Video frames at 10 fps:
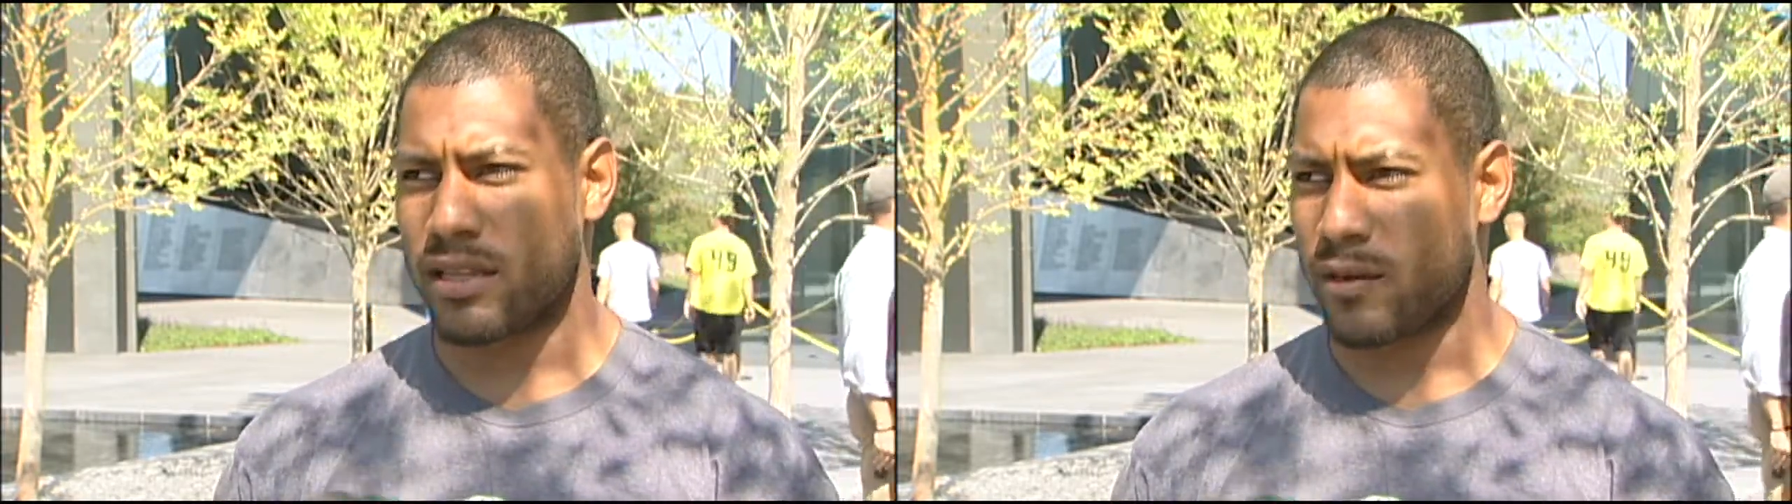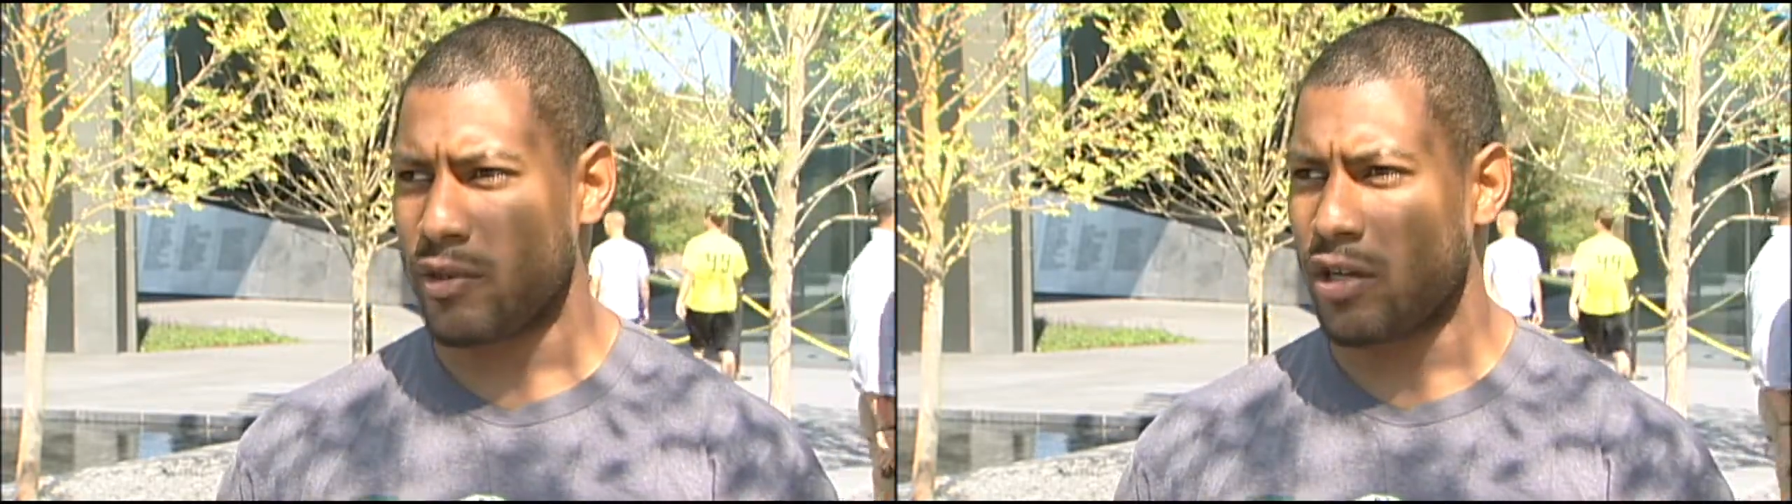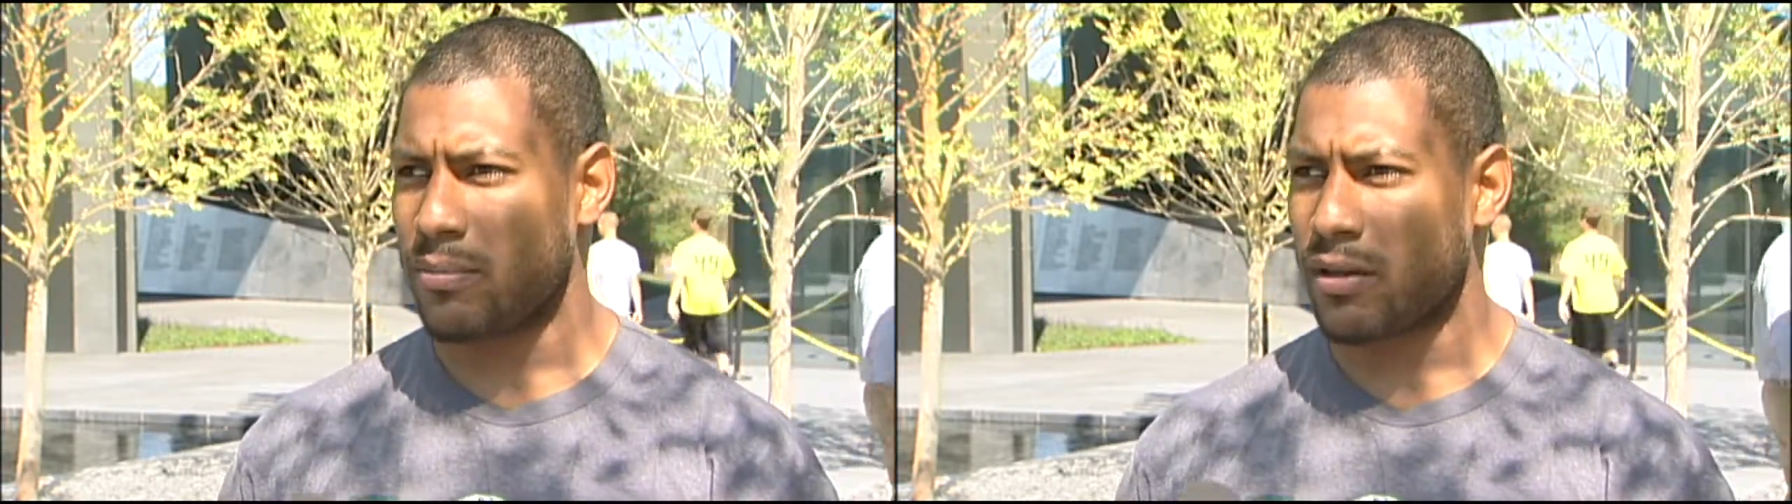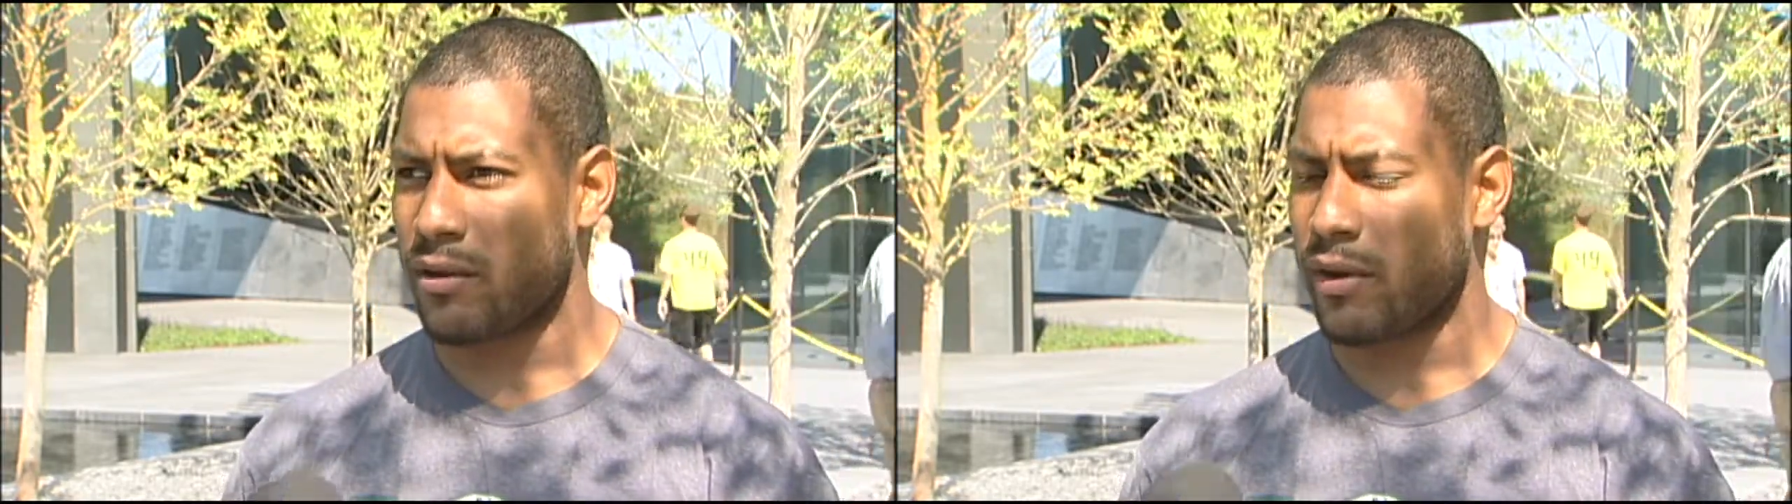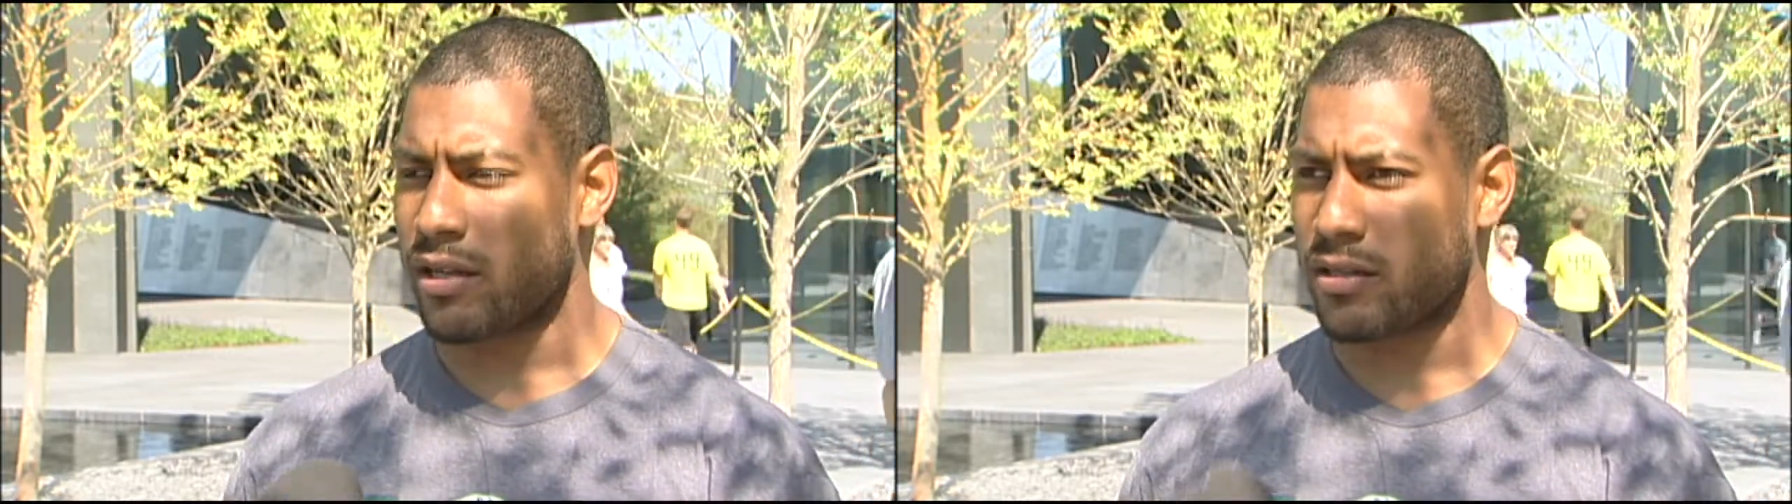that we don't play
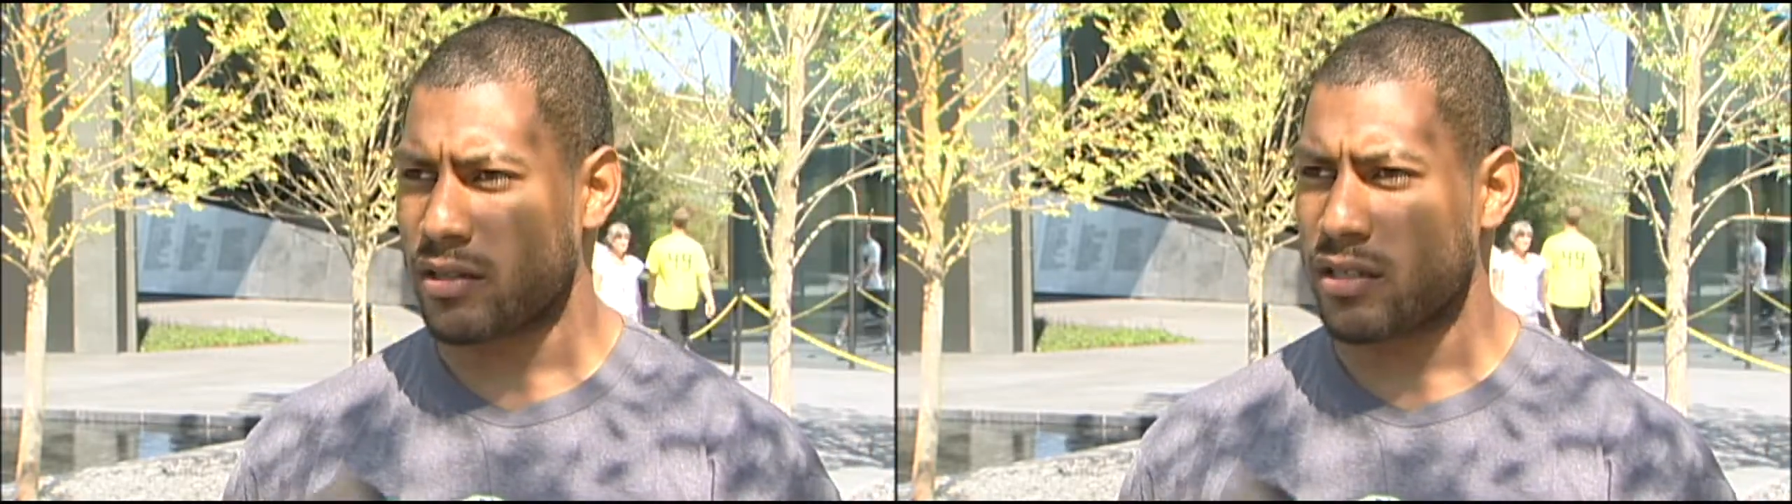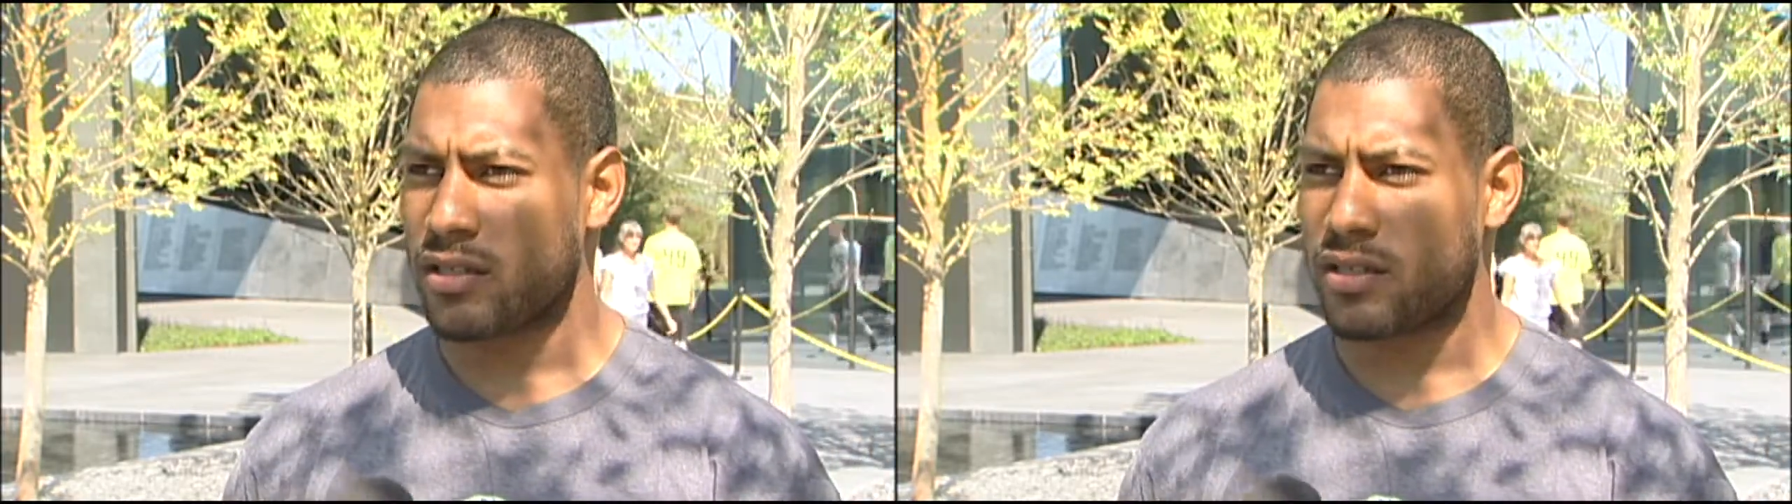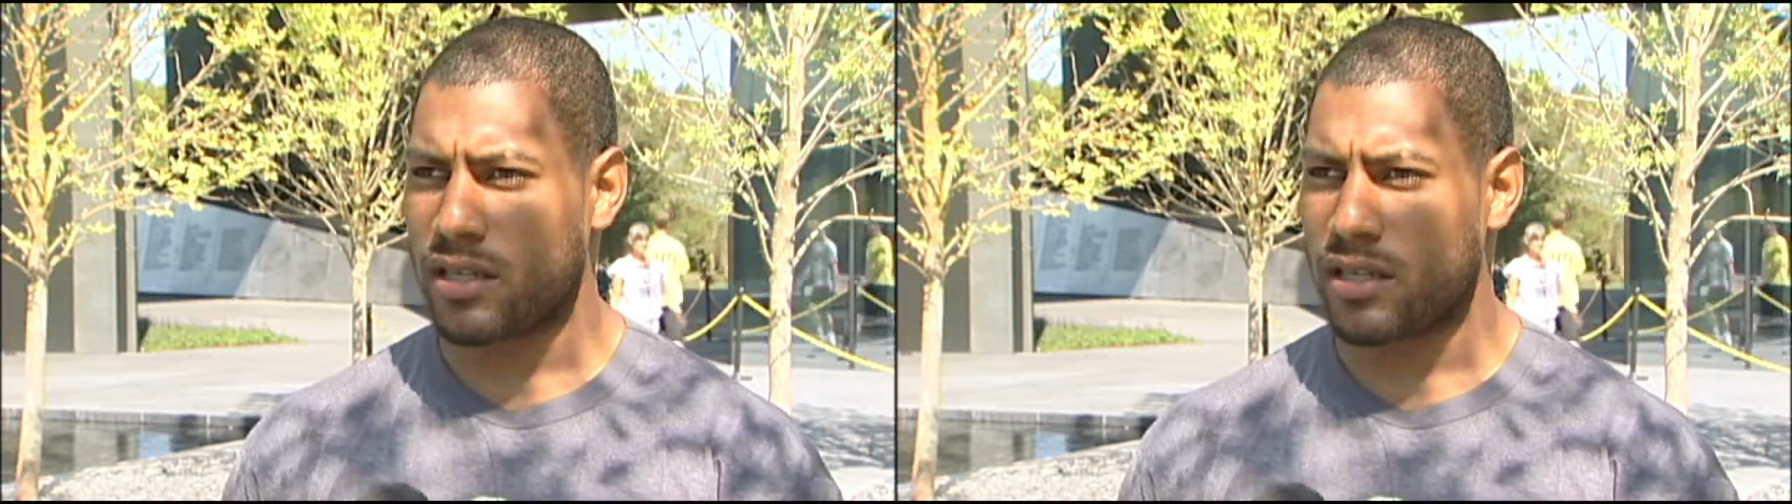regularly